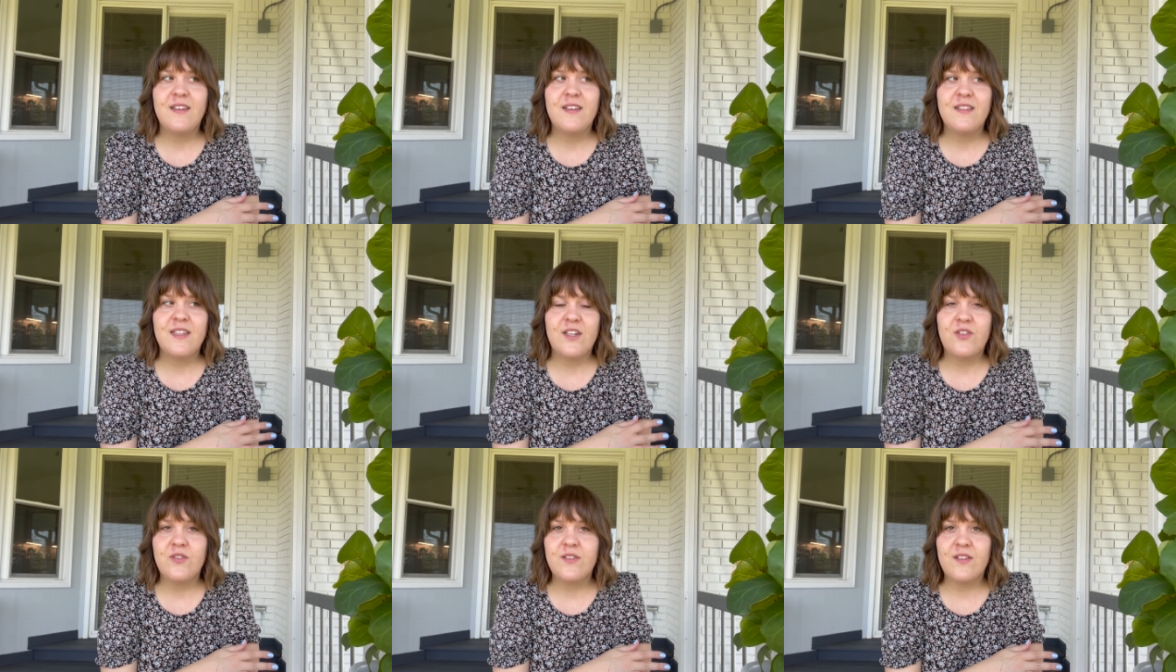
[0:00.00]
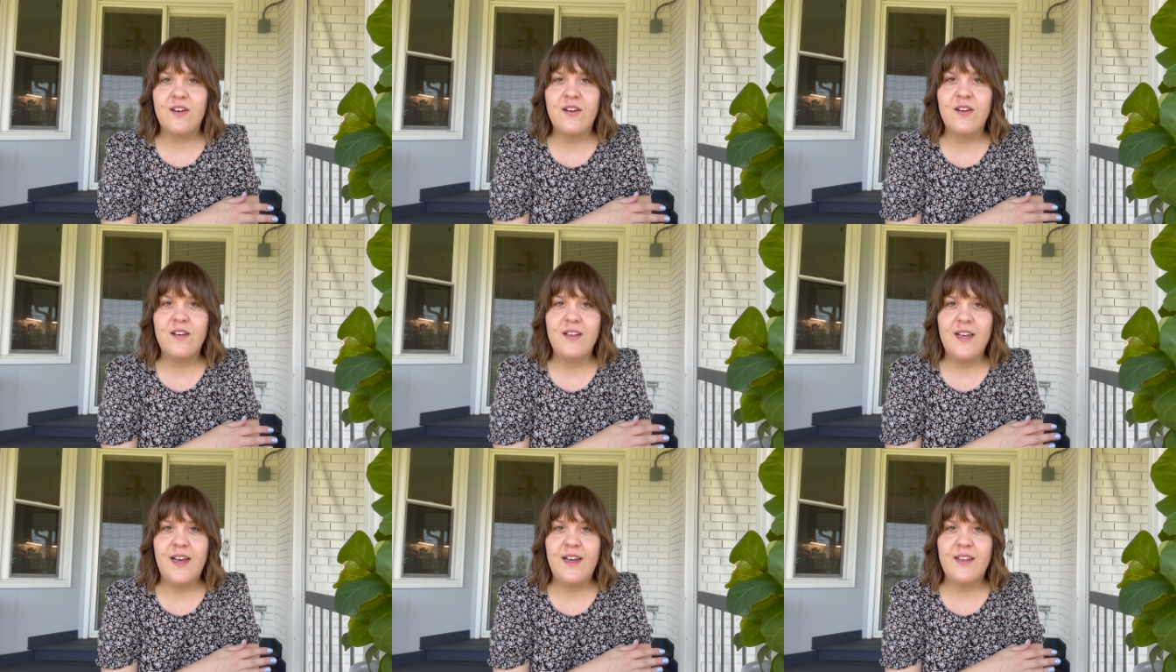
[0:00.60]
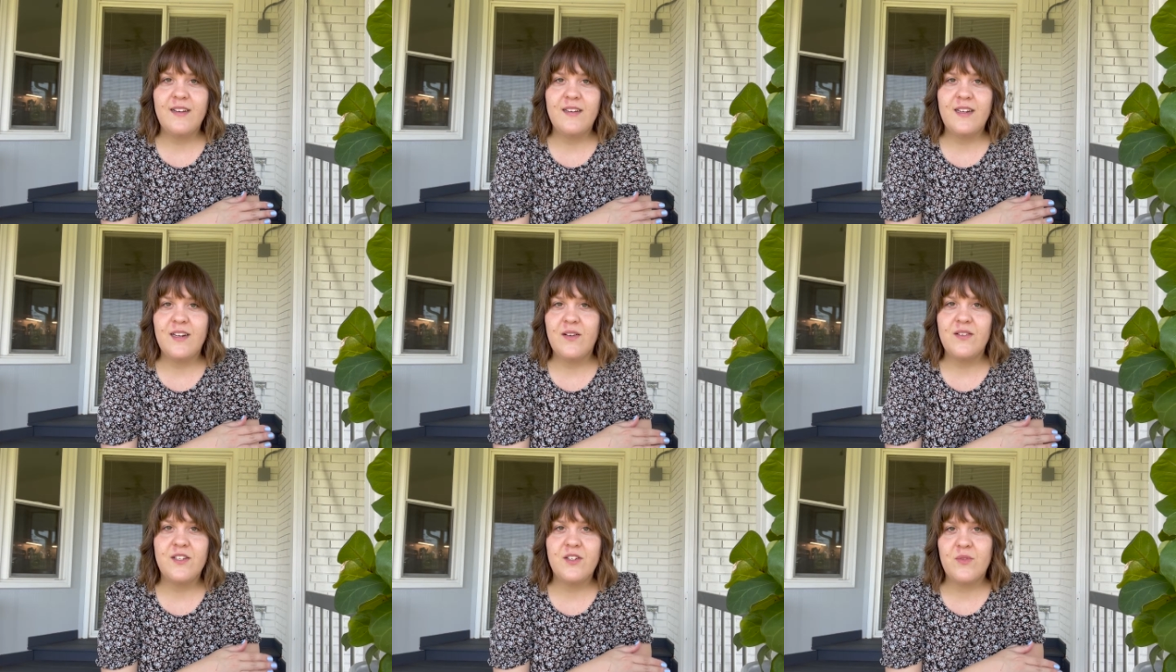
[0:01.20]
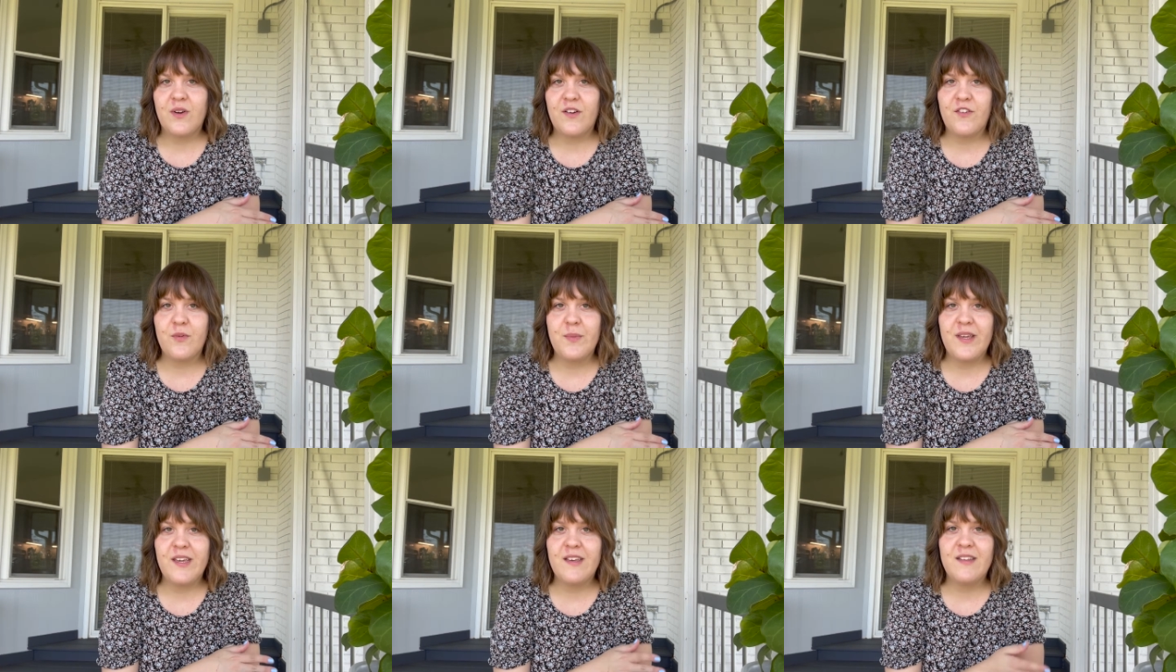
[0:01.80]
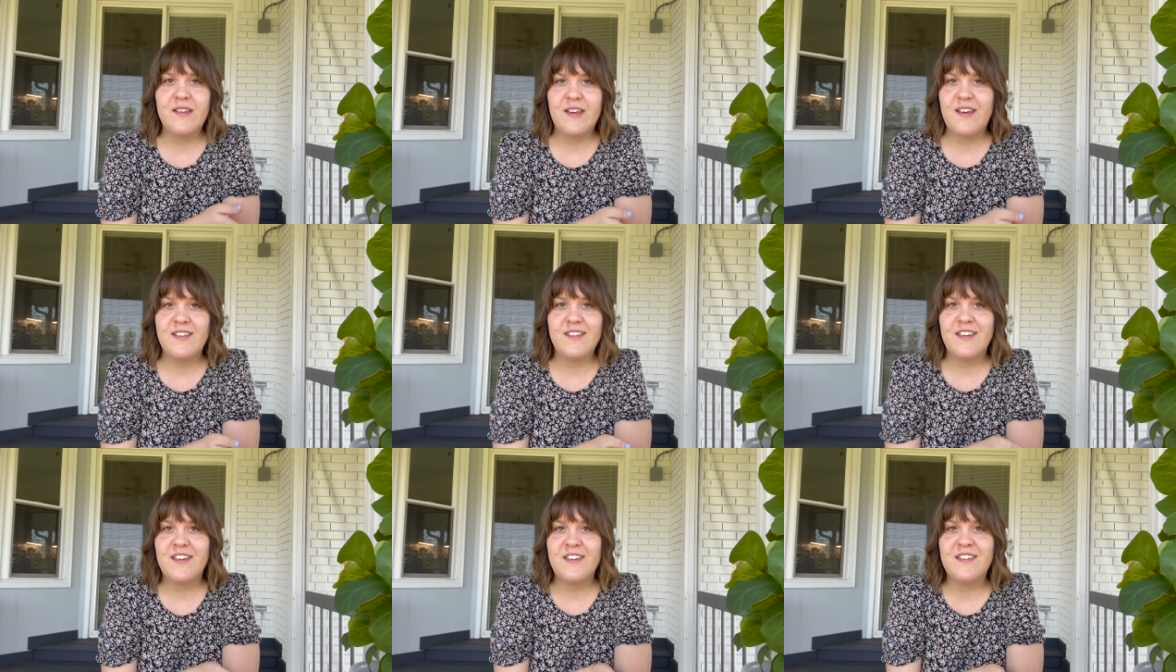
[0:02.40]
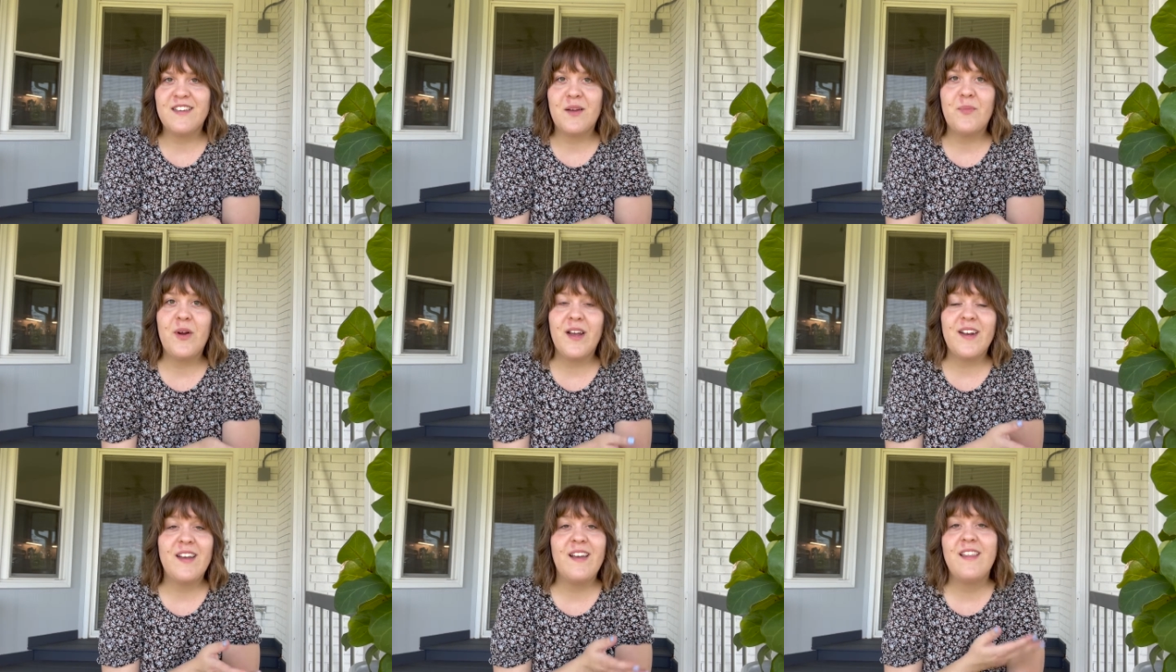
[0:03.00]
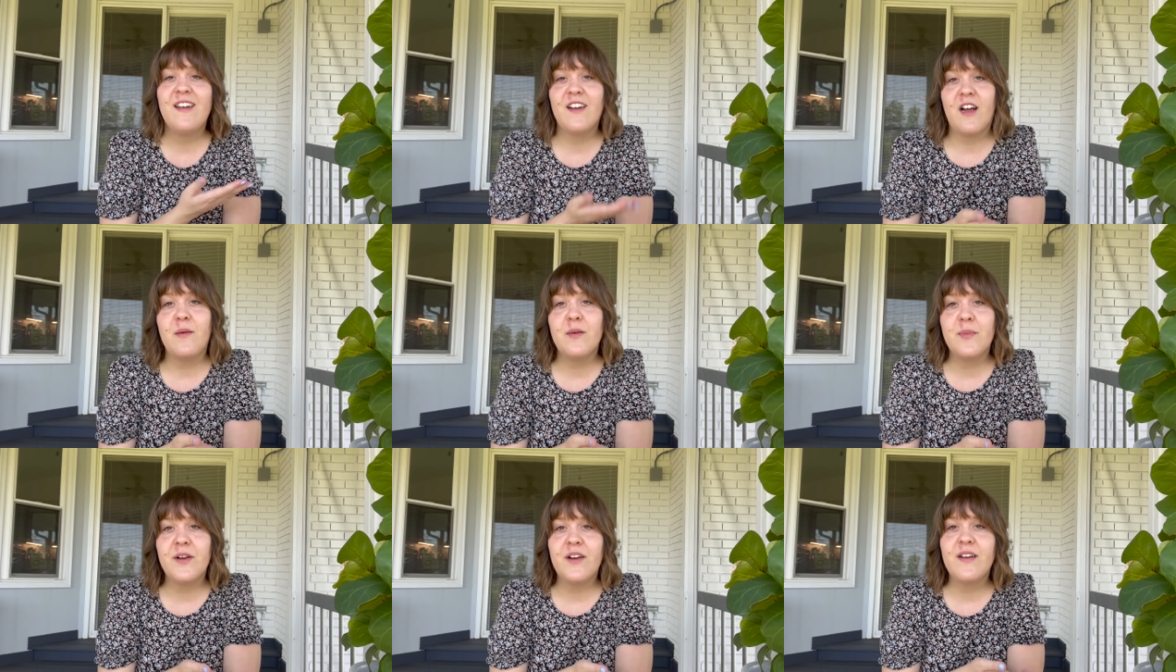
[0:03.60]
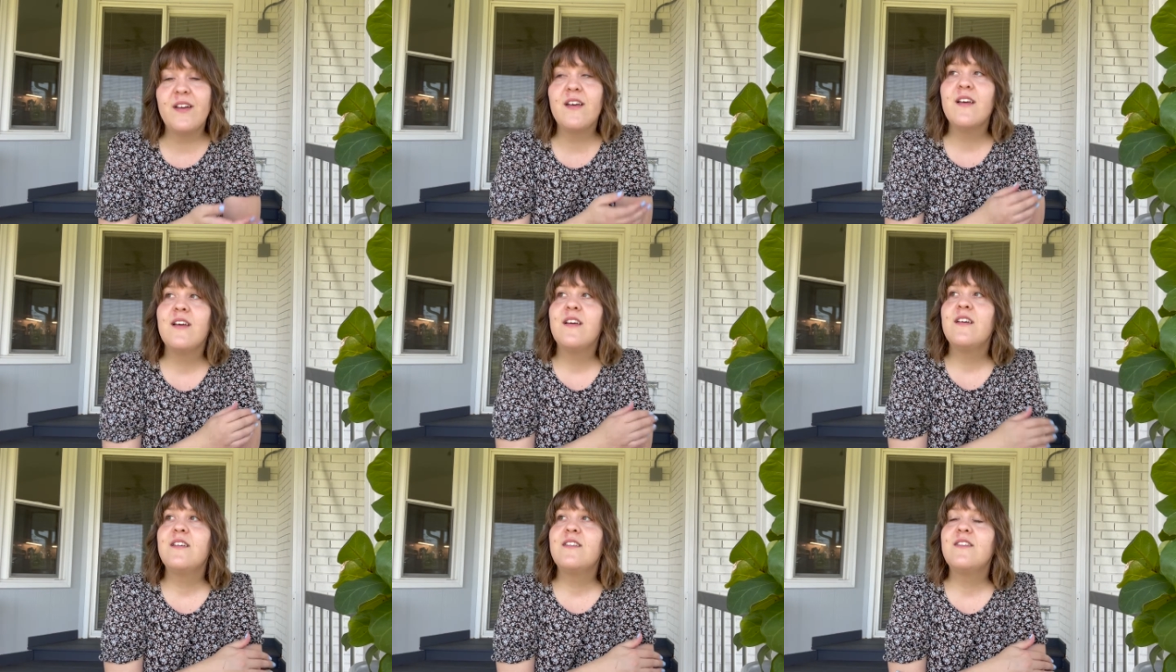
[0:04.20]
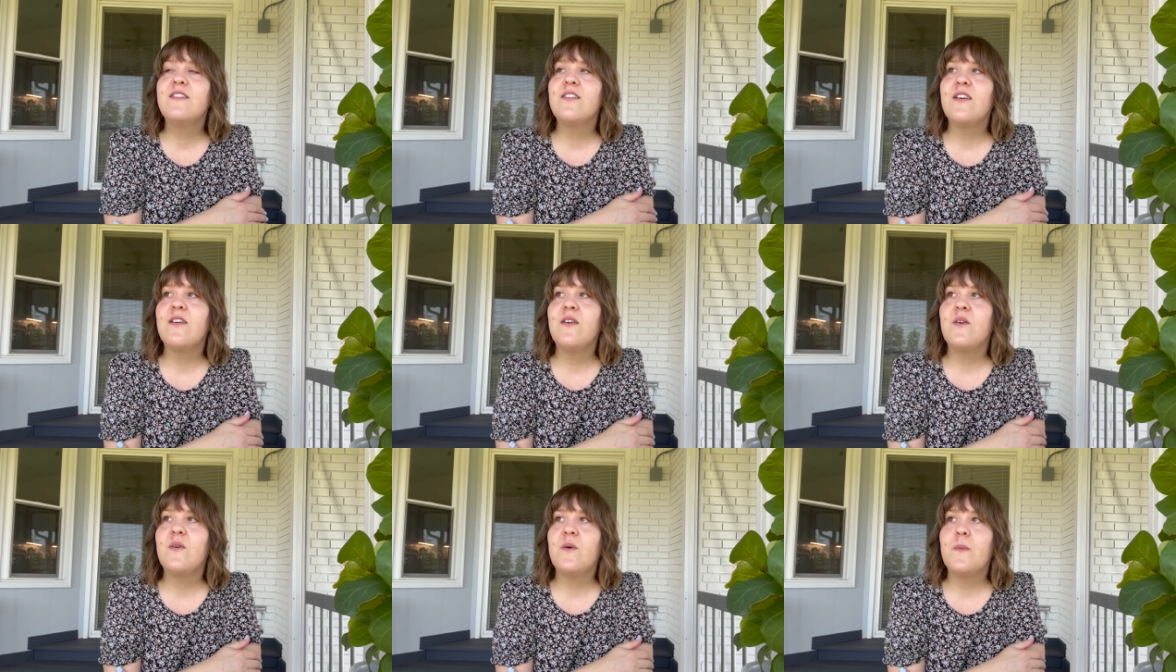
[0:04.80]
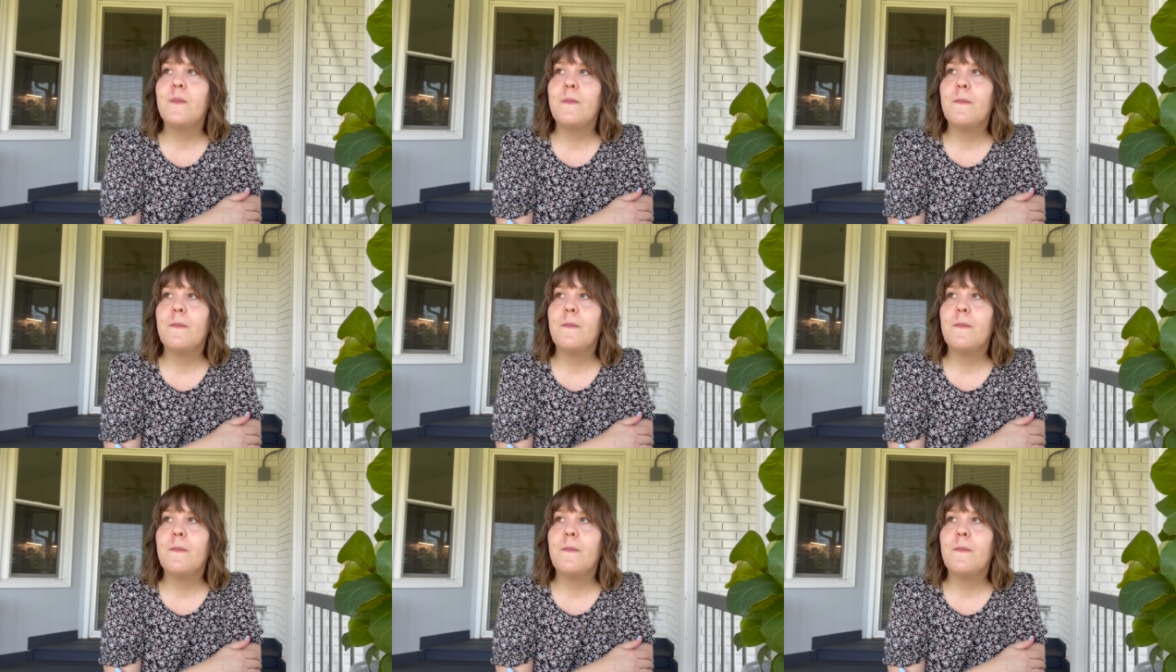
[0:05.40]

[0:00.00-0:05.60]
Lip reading: letrozole, and you know, it didn't work for me because I didn't get pregnant and then I got my period. So